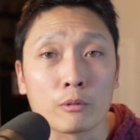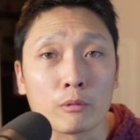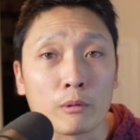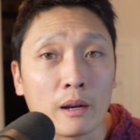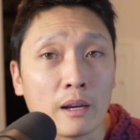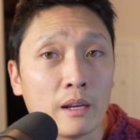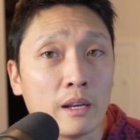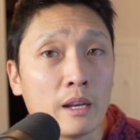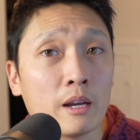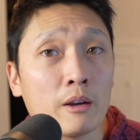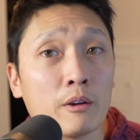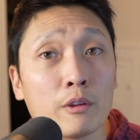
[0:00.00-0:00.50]

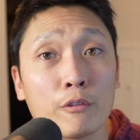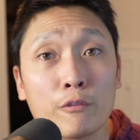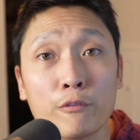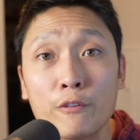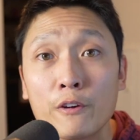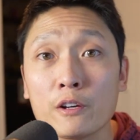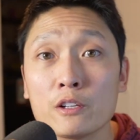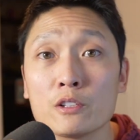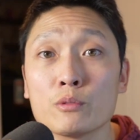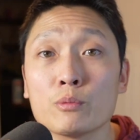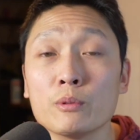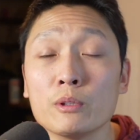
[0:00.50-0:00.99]
Right now, the
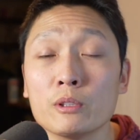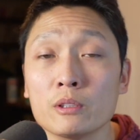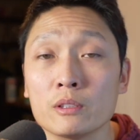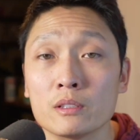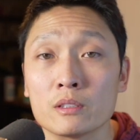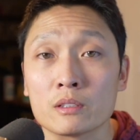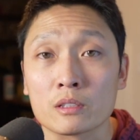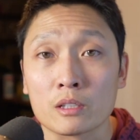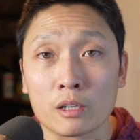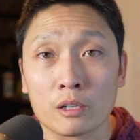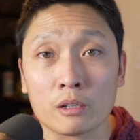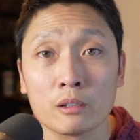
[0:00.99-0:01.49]
Ferris wheel
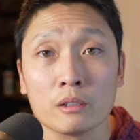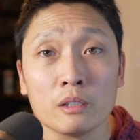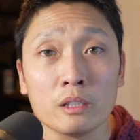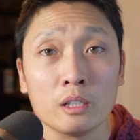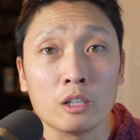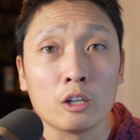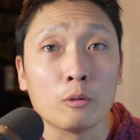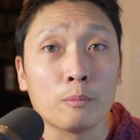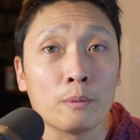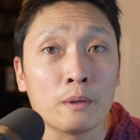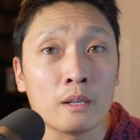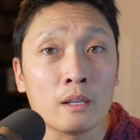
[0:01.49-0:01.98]
is currently
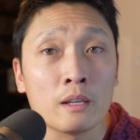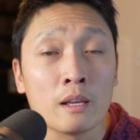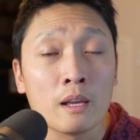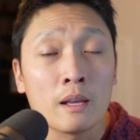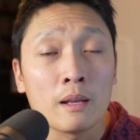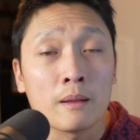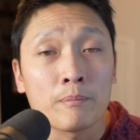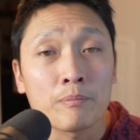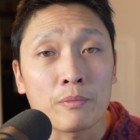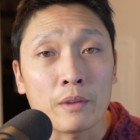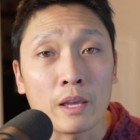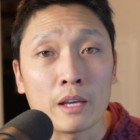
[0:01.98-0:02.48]
open
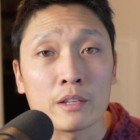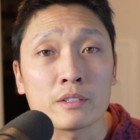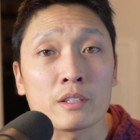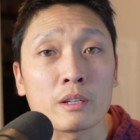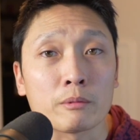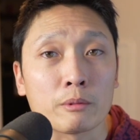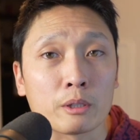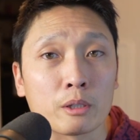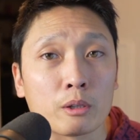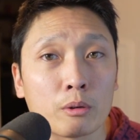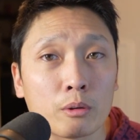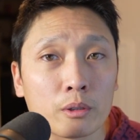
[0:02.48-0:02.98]
as I
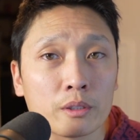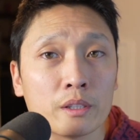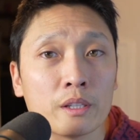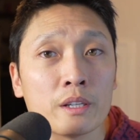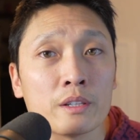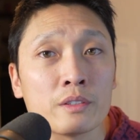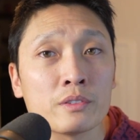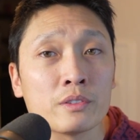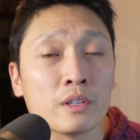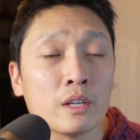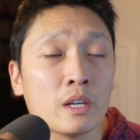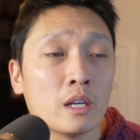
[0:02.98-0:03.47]
record
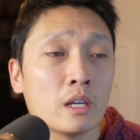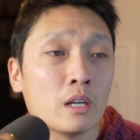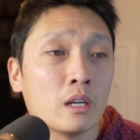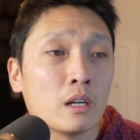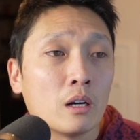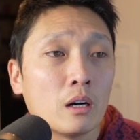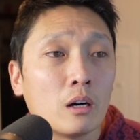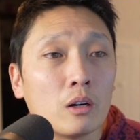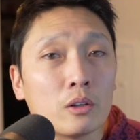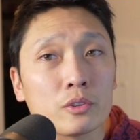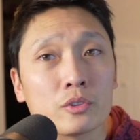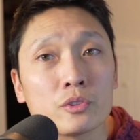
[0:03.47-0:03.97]
this.
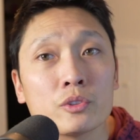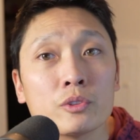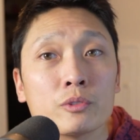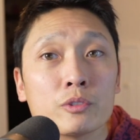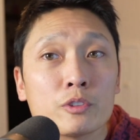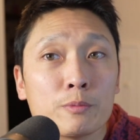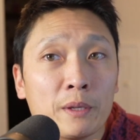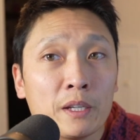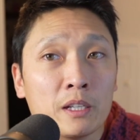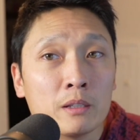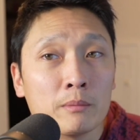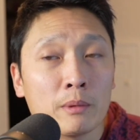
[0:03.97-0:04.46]
Also,
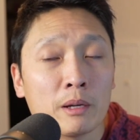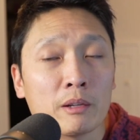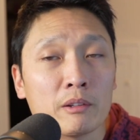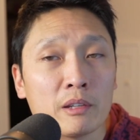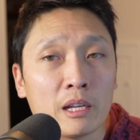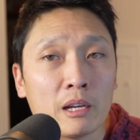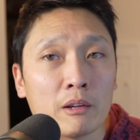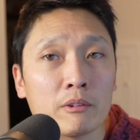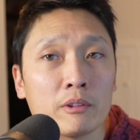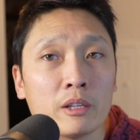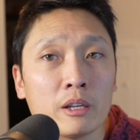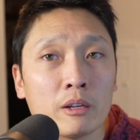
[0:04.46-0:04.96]
speaking about
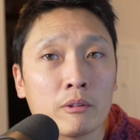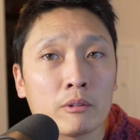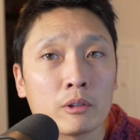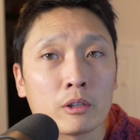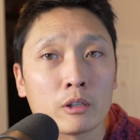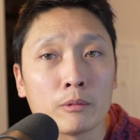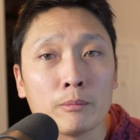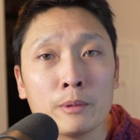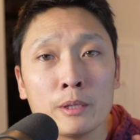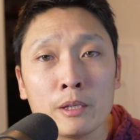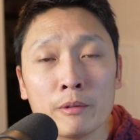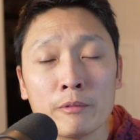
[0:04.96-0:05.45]
downtown
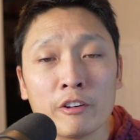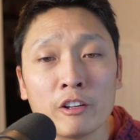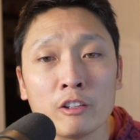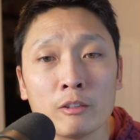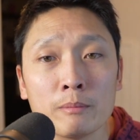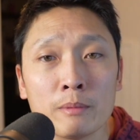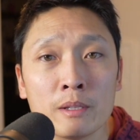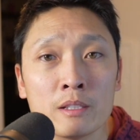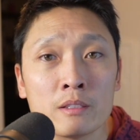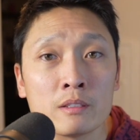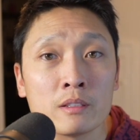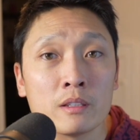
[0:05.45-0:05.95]
urban
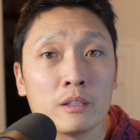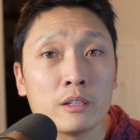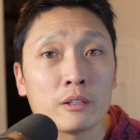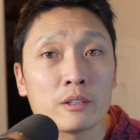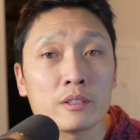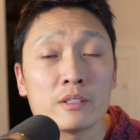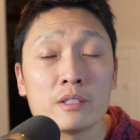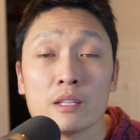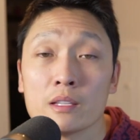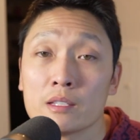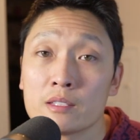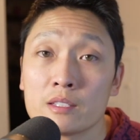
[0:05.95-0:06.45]
developments,
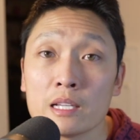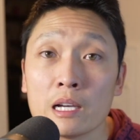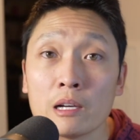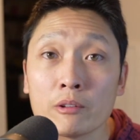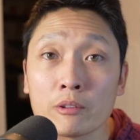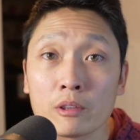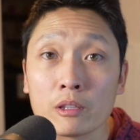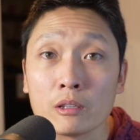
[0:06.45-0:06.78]
there's the South